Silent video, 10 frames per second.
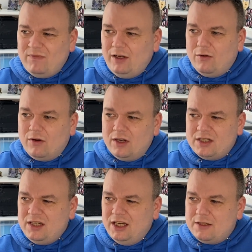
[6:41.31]
in all
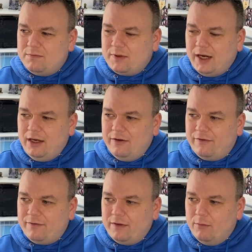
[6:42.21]
honesty, it's kind
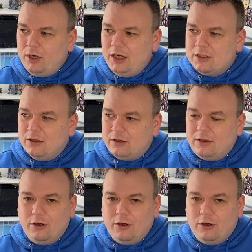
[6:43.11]
of, the money's not